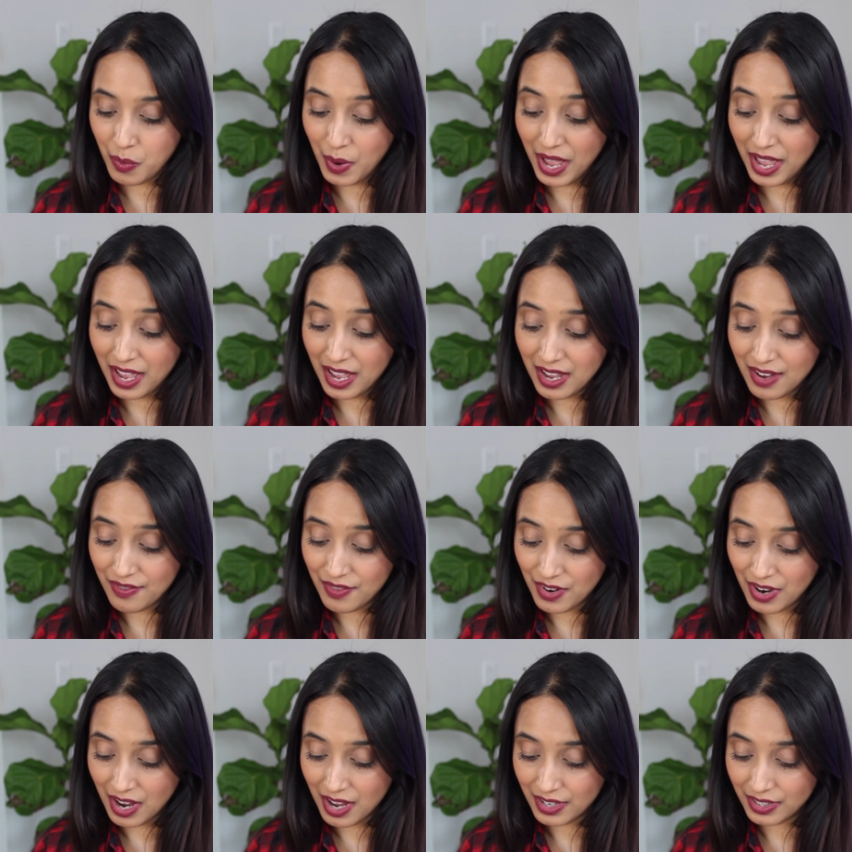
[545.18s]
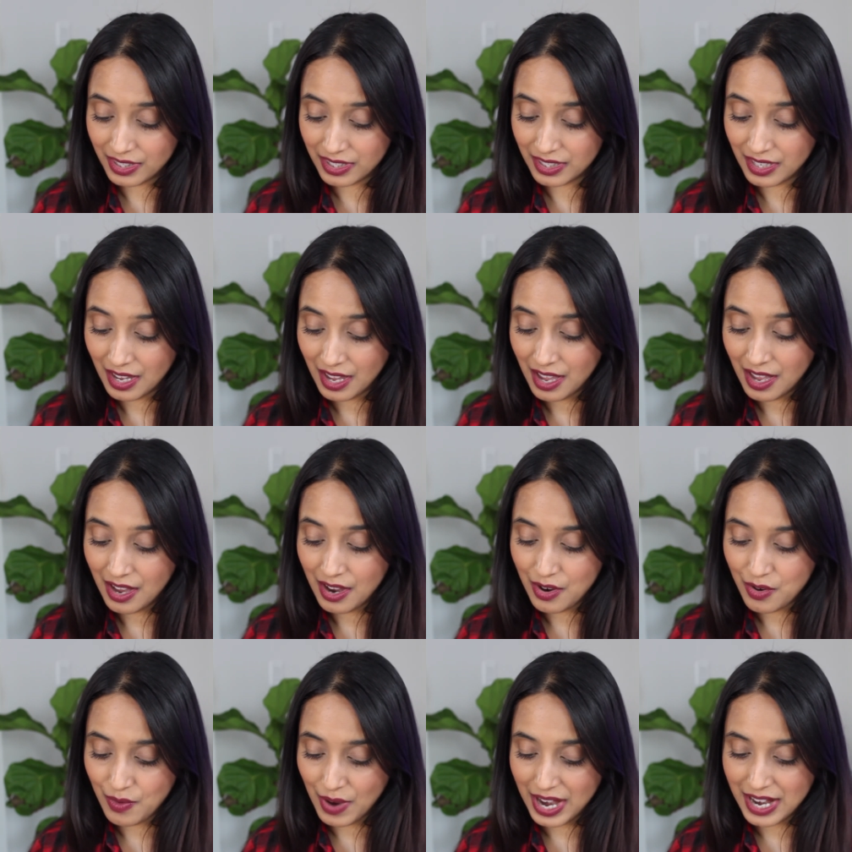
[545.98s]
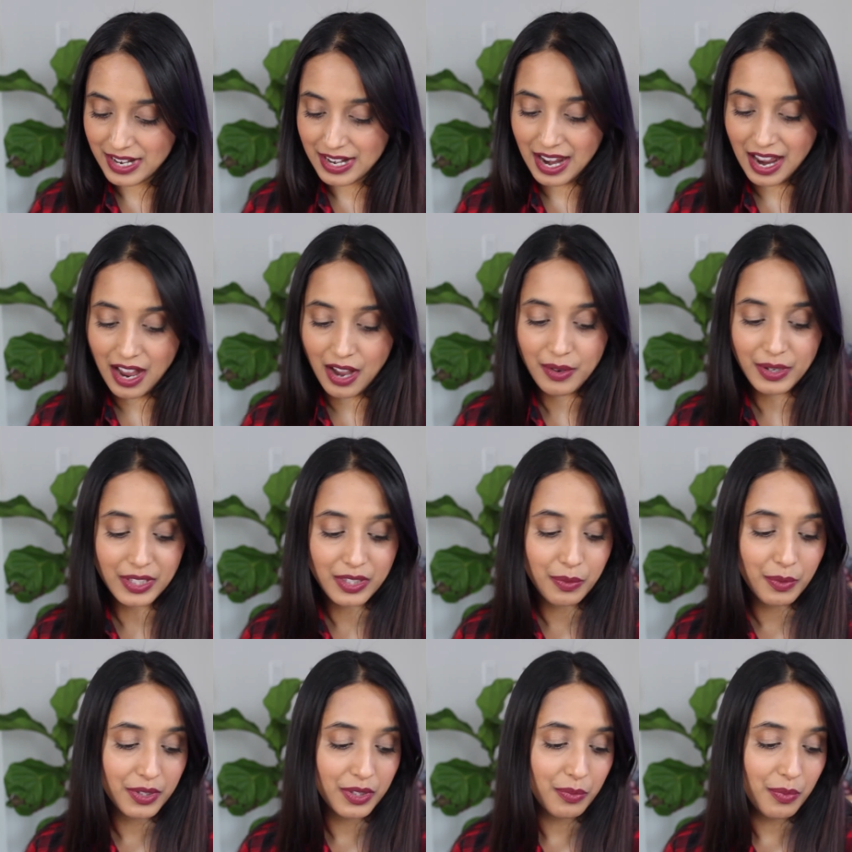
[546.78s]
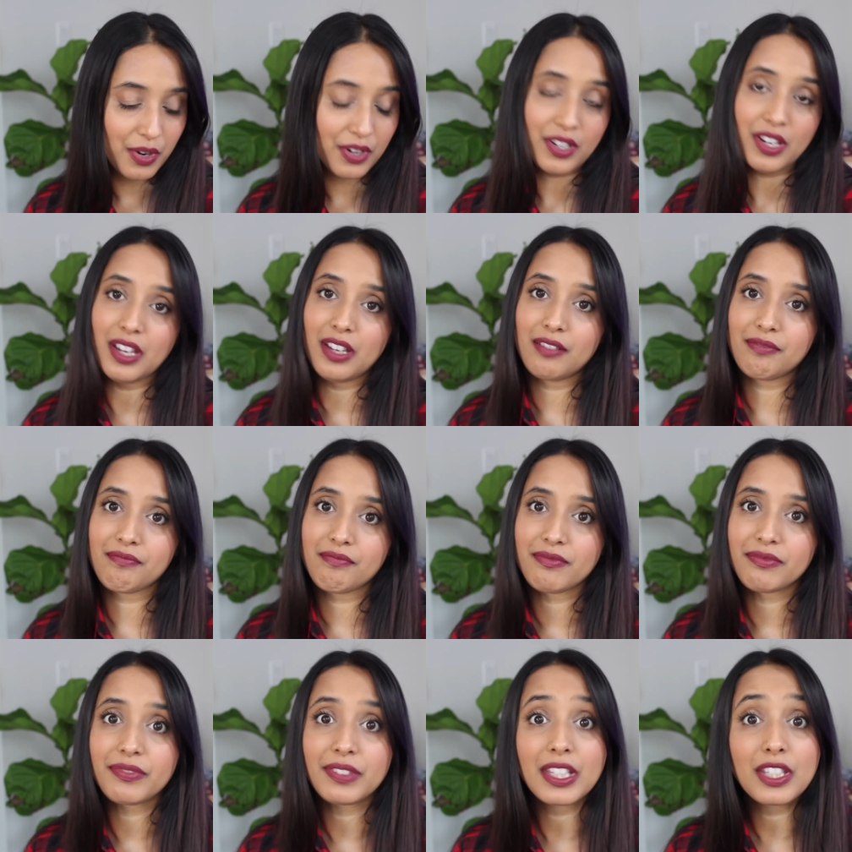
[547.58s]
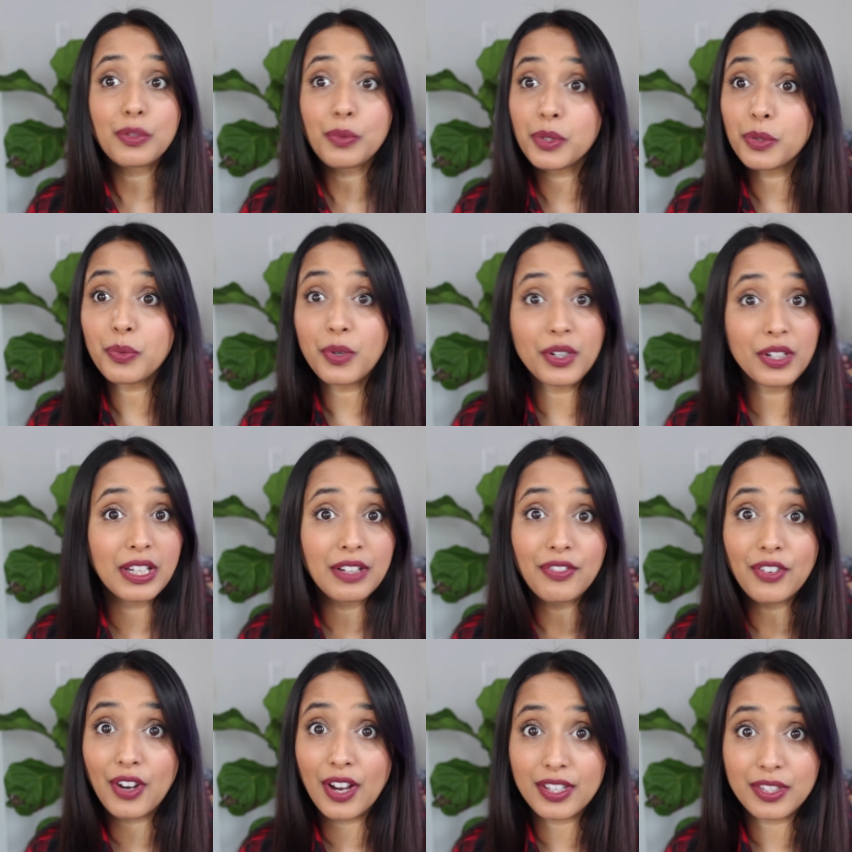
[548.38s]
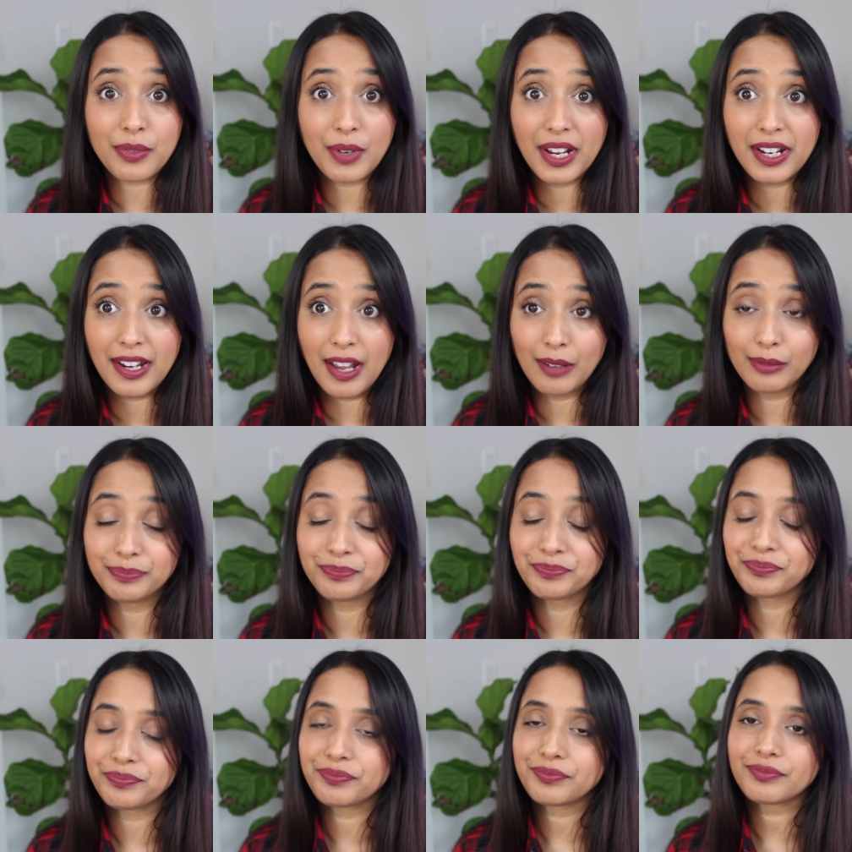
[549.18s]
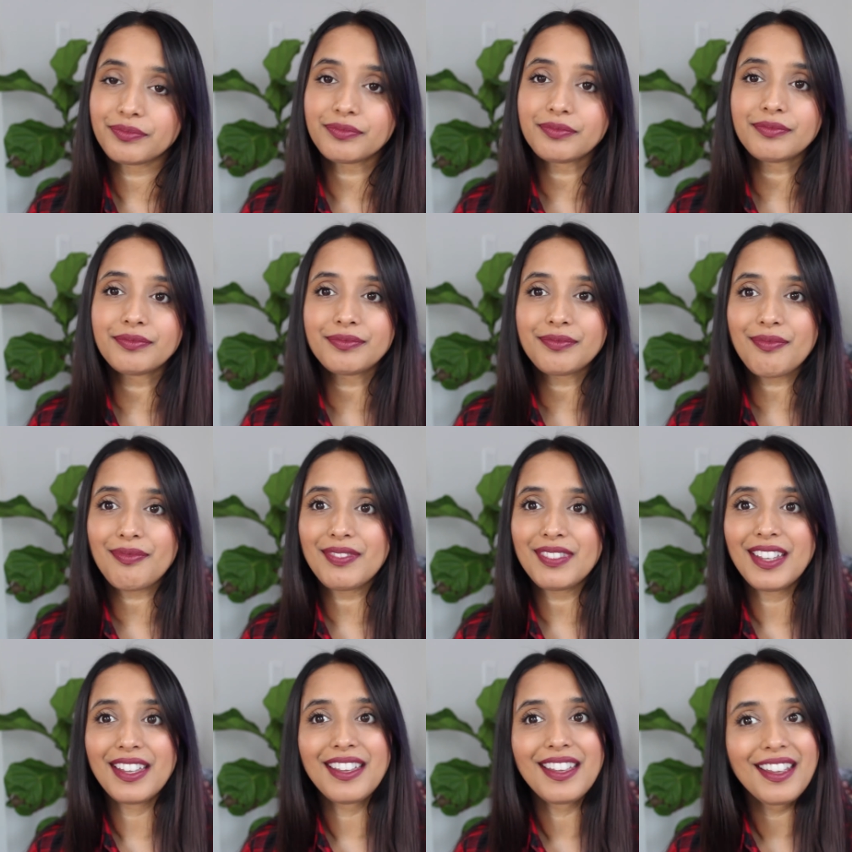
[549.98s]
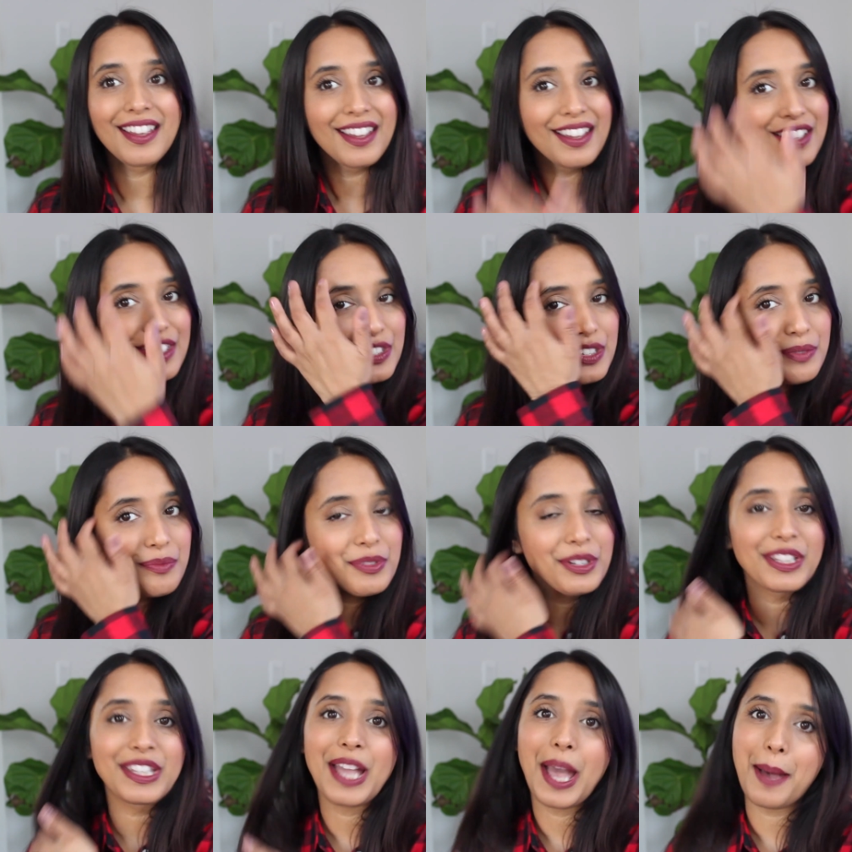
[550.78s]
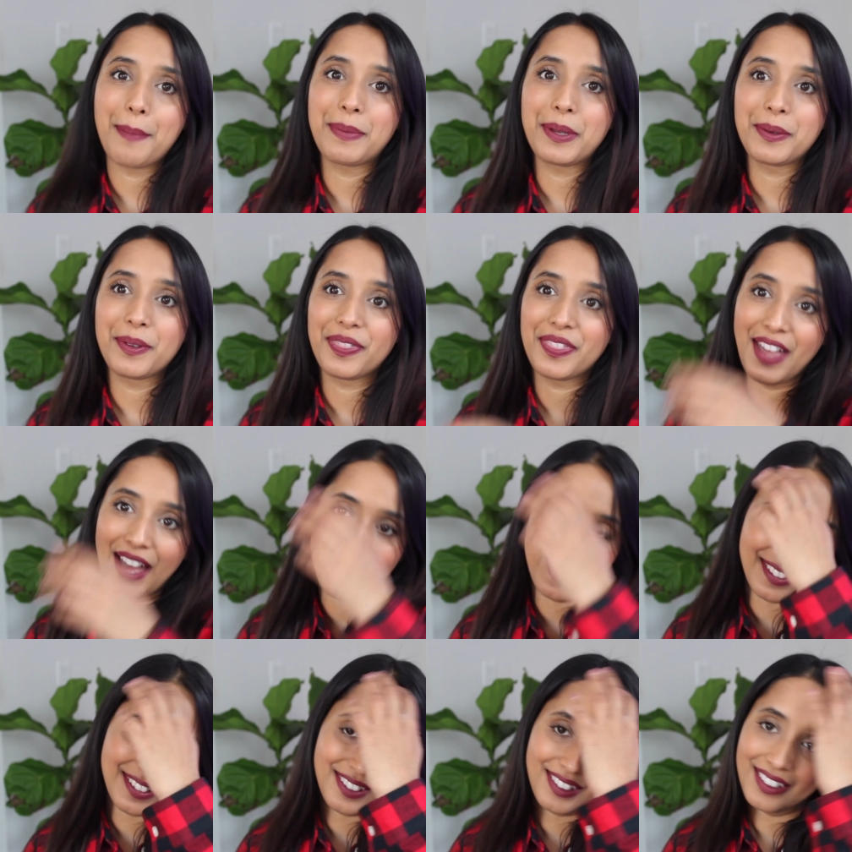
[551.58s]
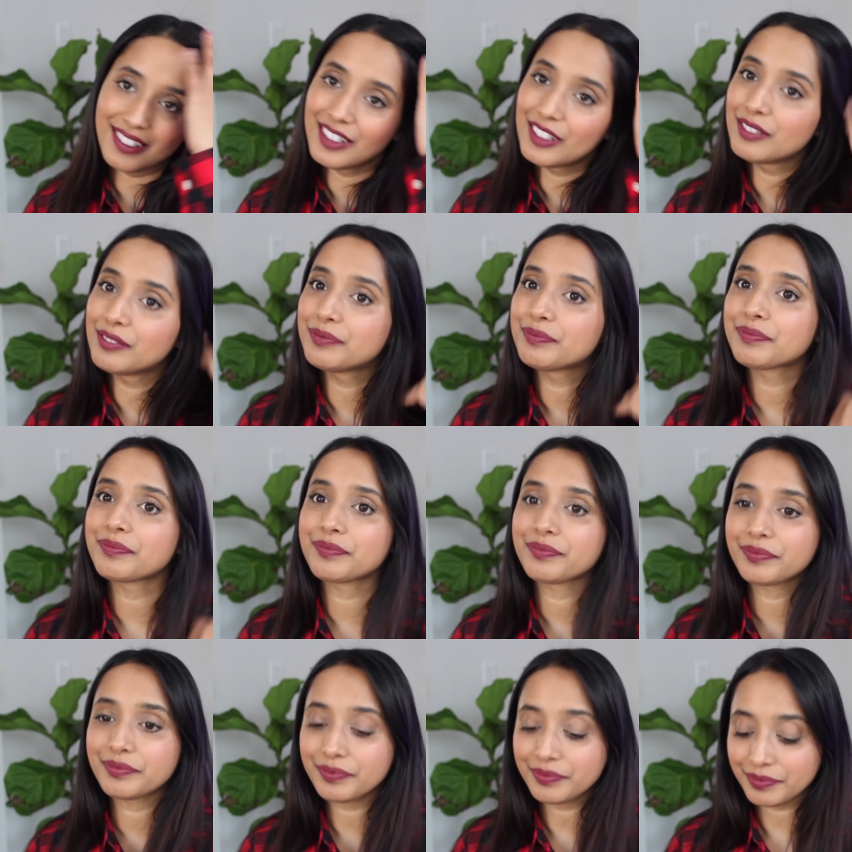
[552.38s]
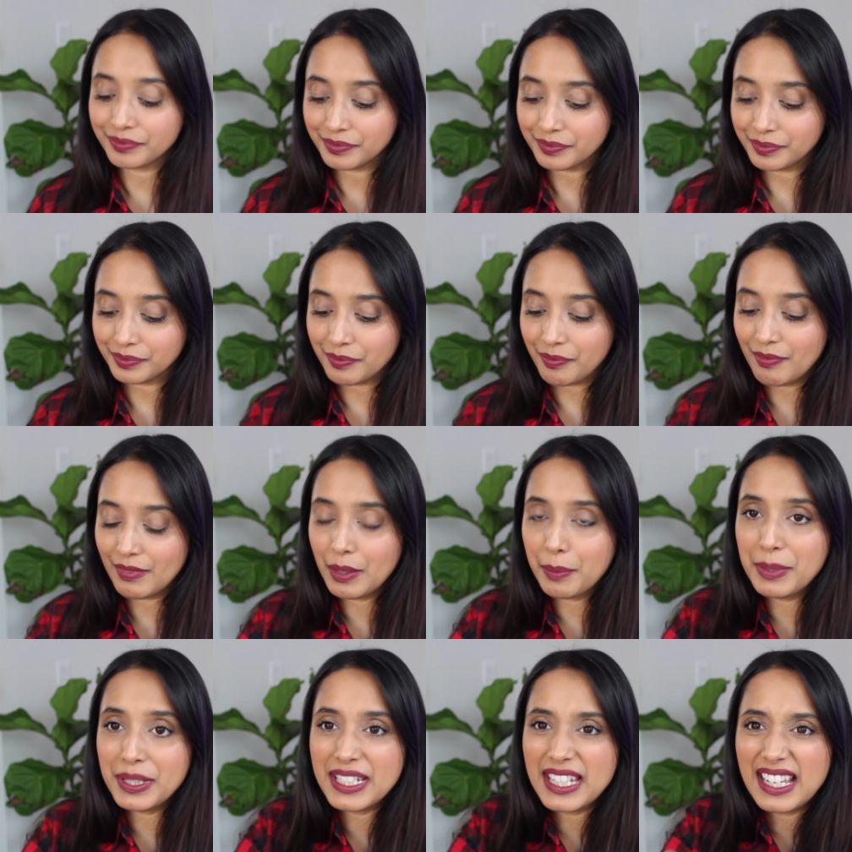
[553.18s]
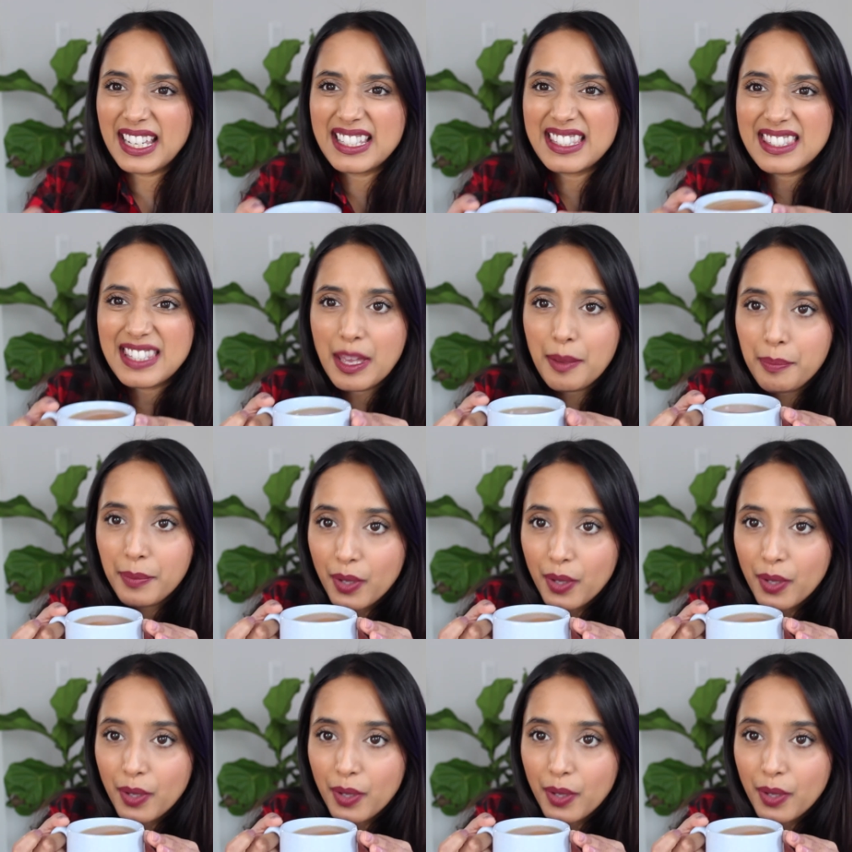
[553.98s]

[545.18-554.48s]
way for us right now. It's what's working. It's what's working for us right now. So I'm really happy with that. Let me take a sip.